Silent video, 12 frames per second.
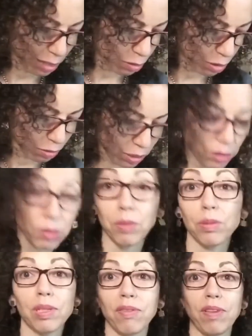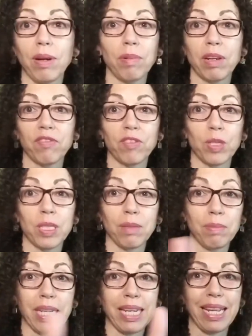or try to use the fabric for
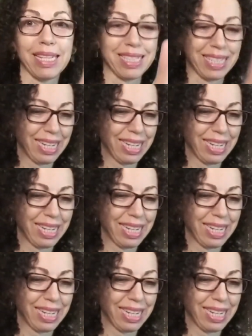something else.